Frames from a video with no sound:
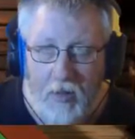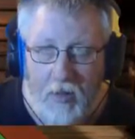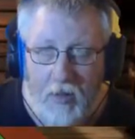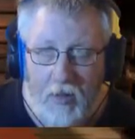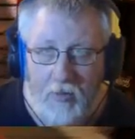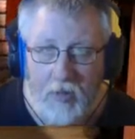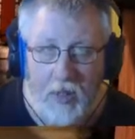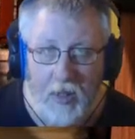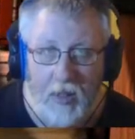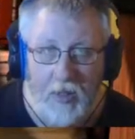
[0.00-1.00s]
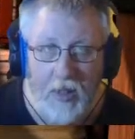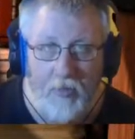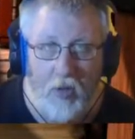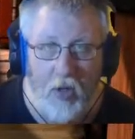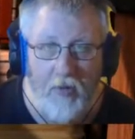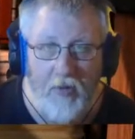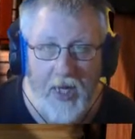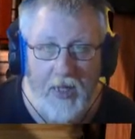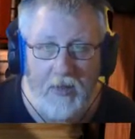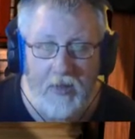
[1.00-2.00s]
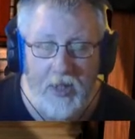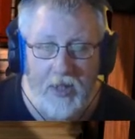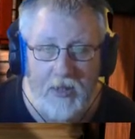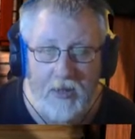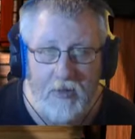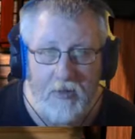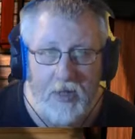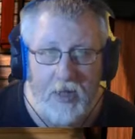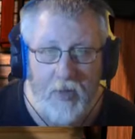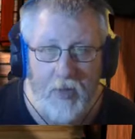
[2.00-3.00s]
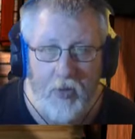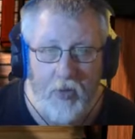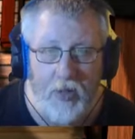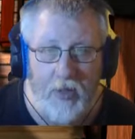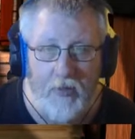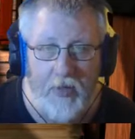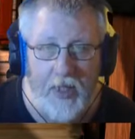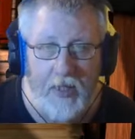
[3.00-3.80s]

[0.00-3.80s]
I'll take that. Did I pot a red? Jesus, don't tell me I potted a red.